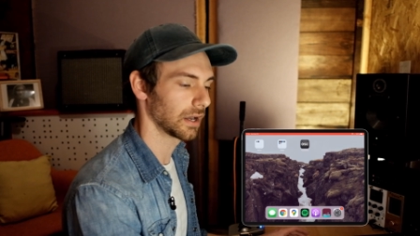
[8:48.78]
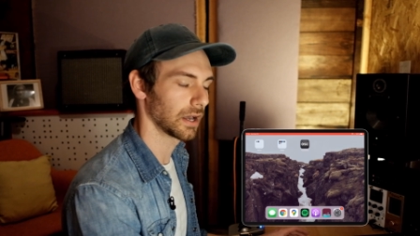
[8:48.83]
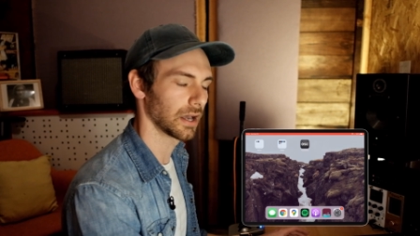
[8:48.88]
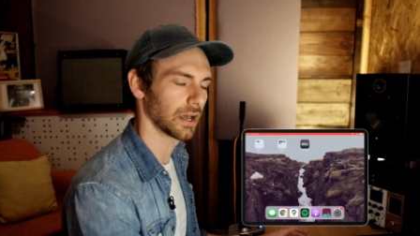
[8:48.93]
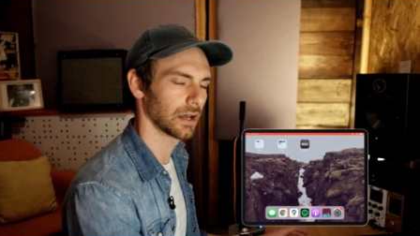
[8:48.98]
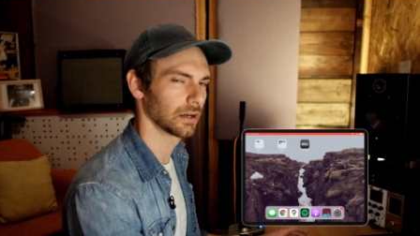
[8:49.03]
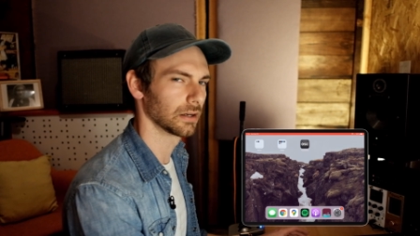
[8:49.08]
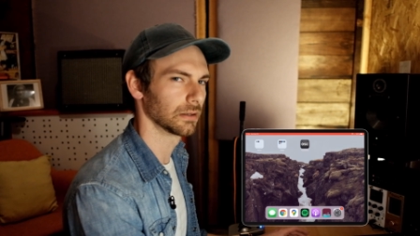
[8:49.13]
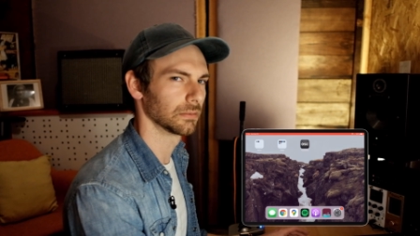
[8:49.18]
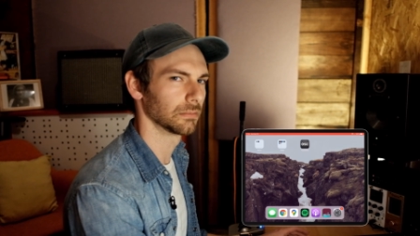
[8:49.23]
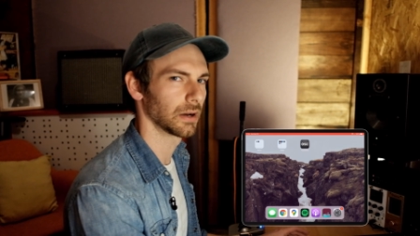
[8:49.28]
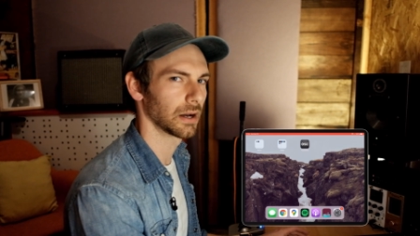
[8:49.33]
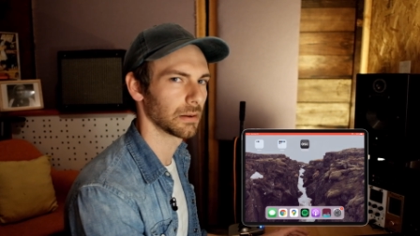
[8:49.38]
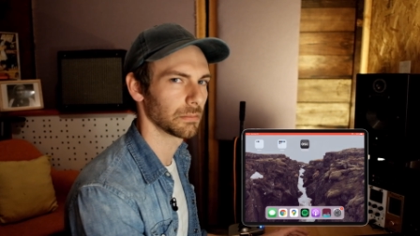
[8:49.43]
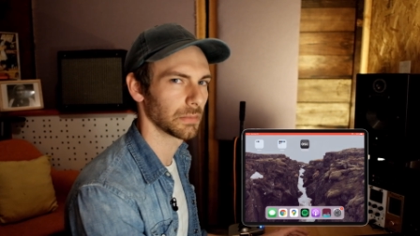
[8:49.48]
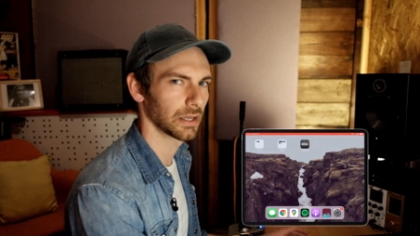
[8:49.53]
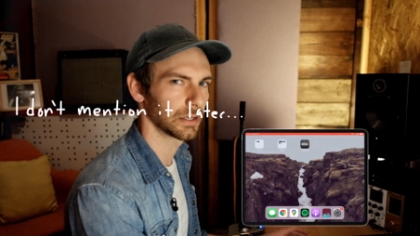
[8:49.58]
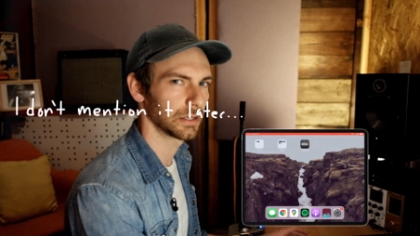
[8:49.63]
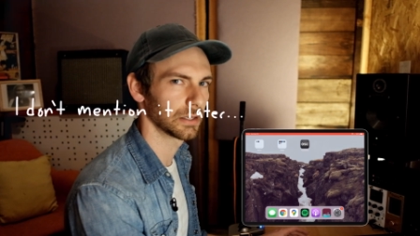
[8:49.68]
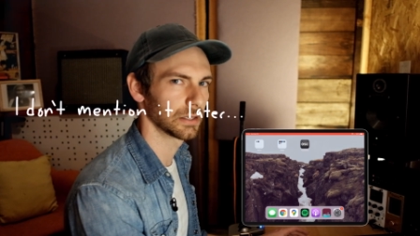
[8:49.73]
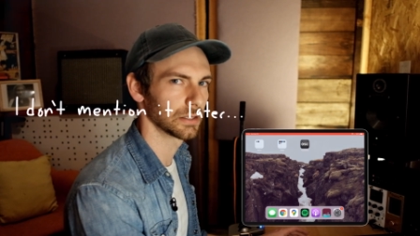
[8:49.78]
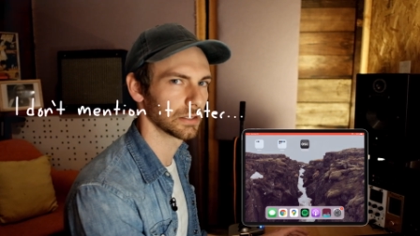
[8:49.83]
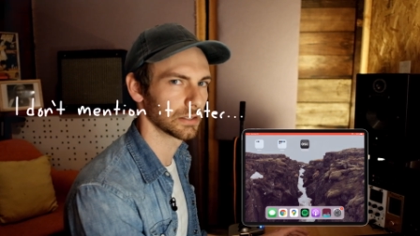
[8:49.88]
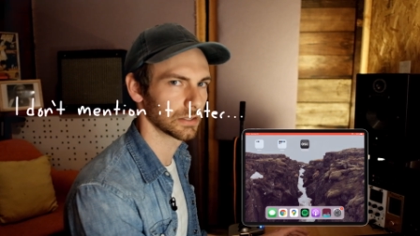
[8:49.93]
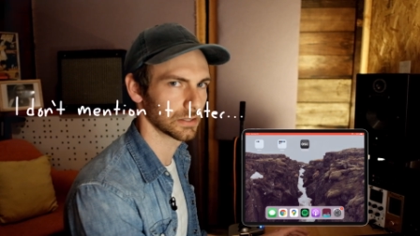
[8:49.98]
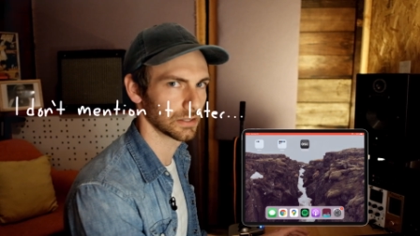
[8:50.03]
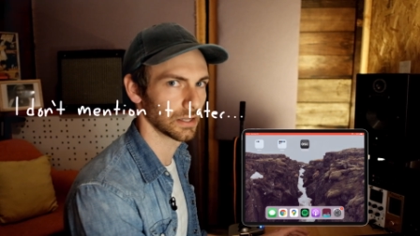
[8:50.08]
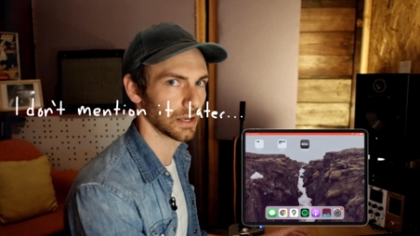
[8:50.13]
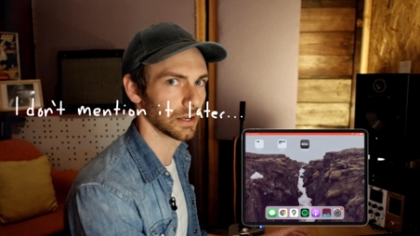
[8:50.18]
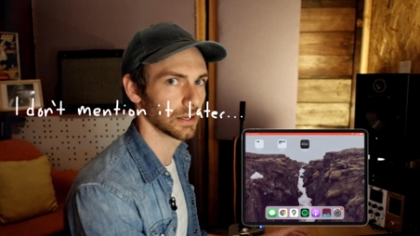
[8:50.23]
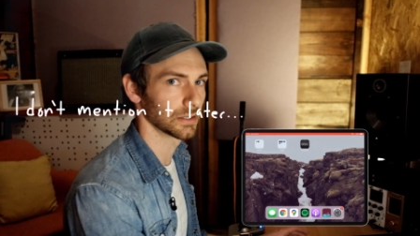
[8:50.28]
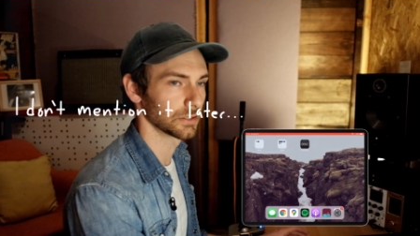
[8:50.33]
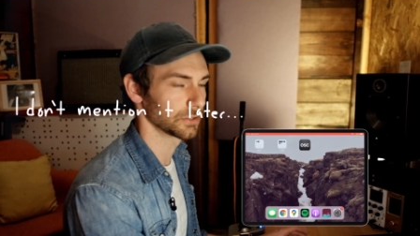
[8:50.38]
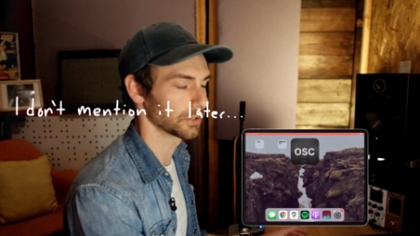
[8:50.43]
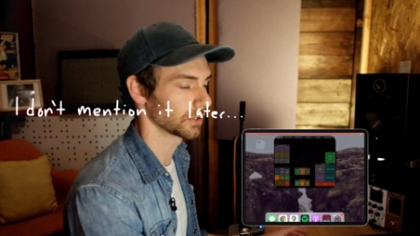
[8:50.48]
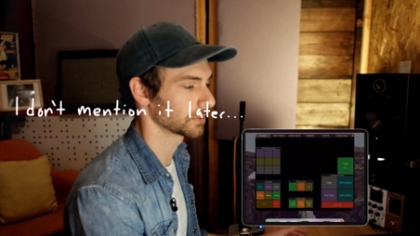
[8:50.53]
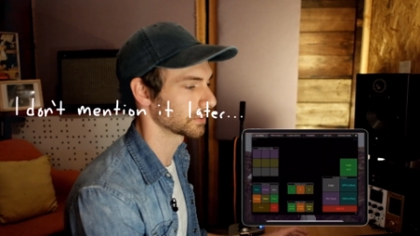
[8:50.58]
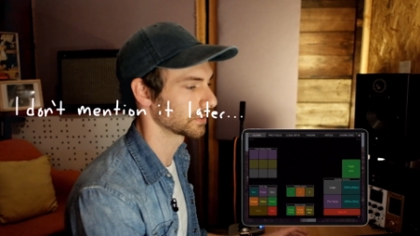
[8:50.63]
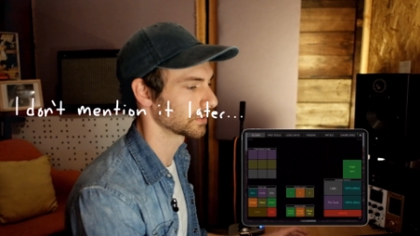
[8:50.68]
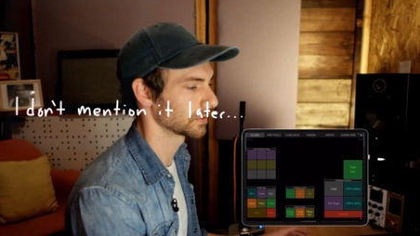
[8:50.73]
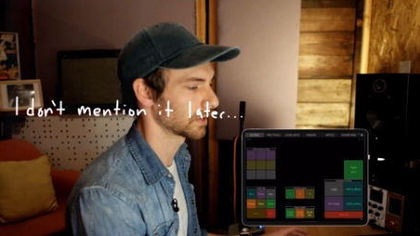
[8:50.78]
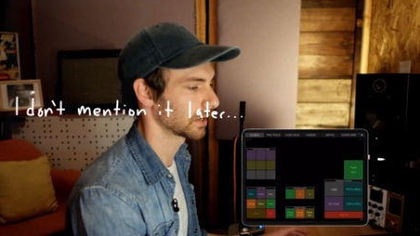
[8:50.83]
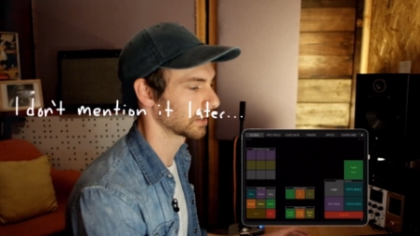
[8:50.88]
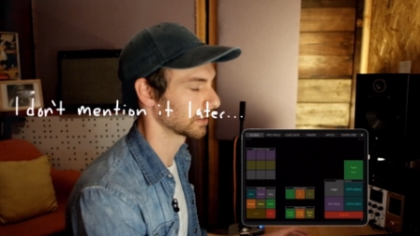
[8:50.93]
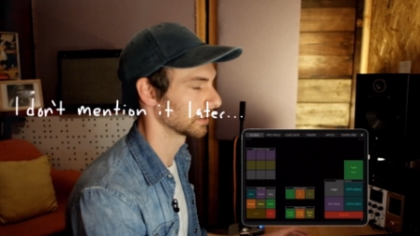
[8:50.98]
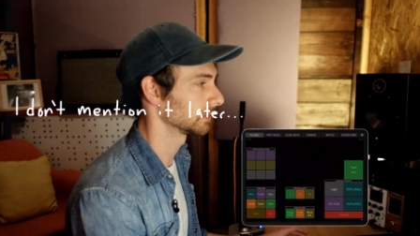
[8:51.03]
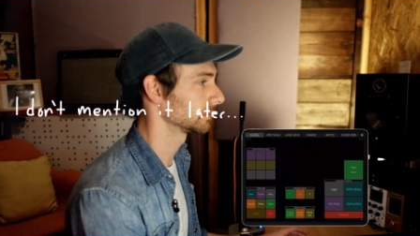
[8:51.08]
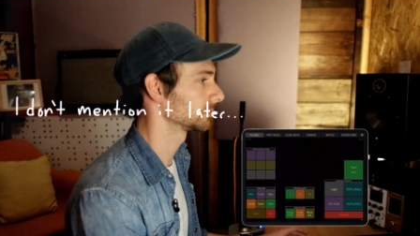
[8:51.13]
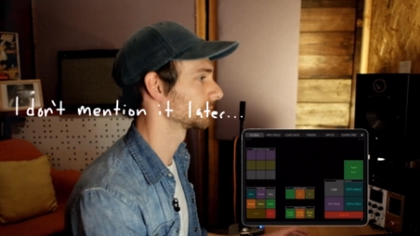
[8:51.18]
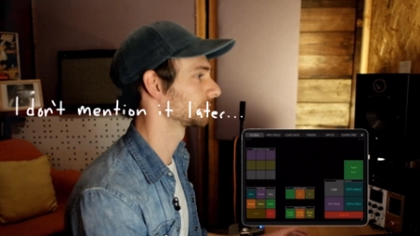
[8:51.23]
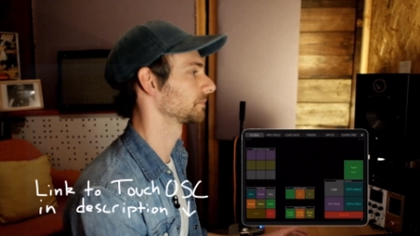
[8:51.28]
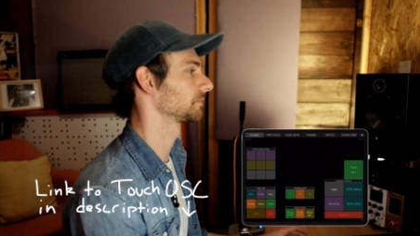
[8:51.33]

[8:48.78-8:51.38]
Um, I might get into that in just a second.